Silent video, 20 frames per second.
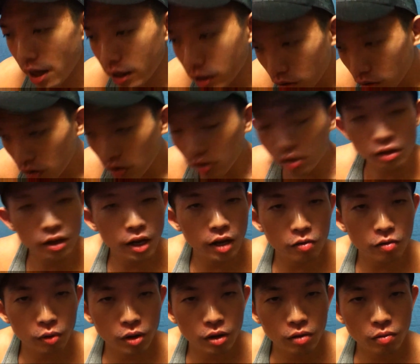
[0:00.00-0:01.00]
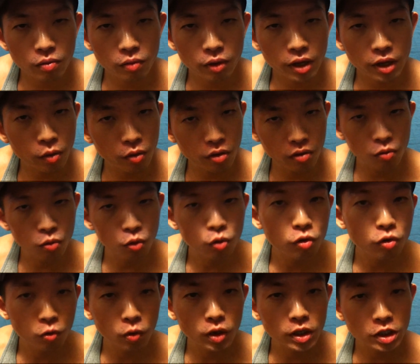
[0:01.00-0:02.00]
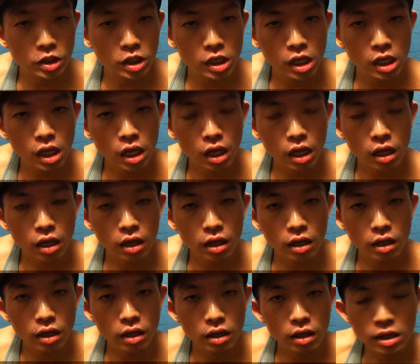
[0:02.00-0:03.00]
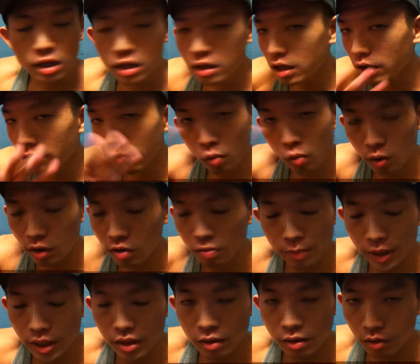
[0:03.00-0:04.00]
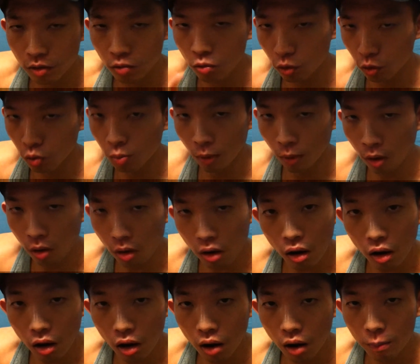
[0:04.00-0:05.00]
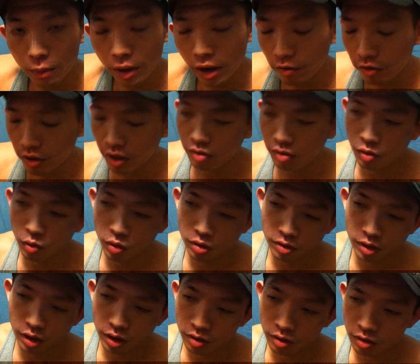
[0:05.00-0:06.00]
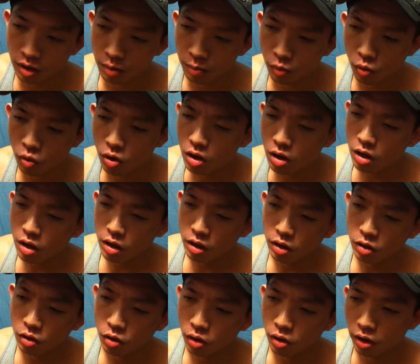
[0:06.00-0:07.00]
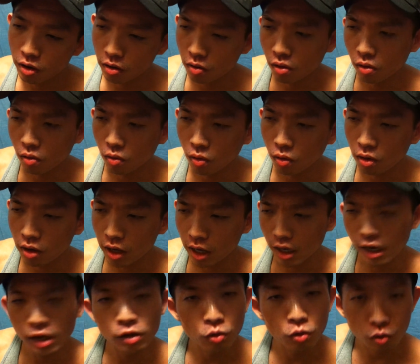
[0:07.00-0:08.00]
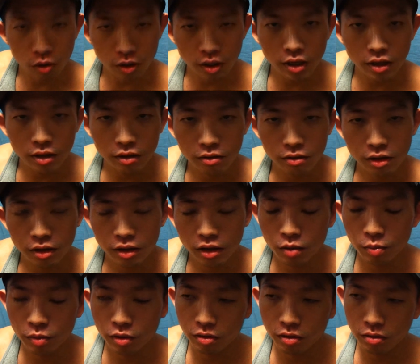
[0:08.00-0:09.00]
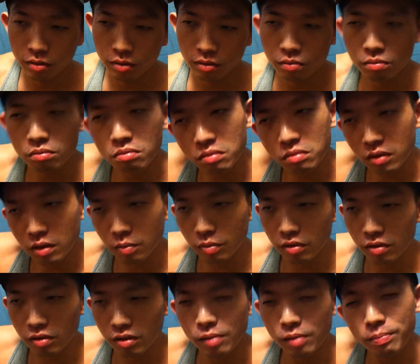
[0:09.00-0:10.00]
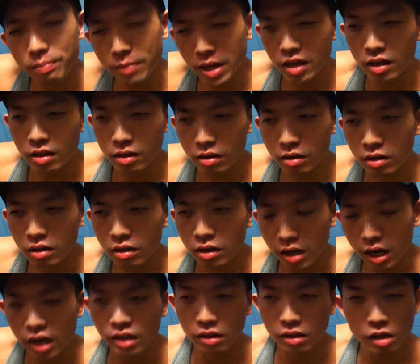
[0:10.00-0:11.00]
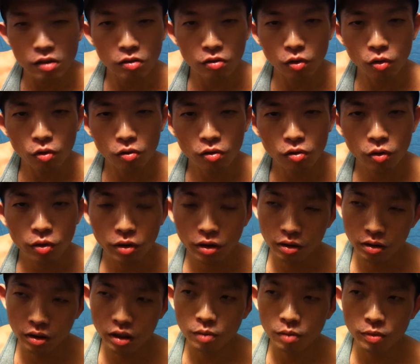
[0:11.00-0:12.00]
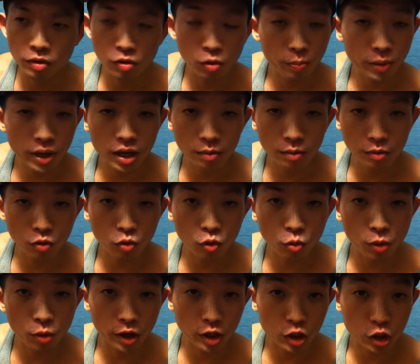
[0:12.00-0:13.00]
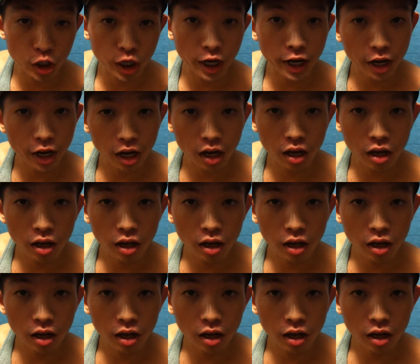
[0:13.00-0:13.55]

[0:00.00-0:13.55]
And a lot of the times when there was a rules question, he never once picked up the rule book, but every time someone said, example, can I do this? And then the person said, me, I think so. So then the person would pick up the rule book and check.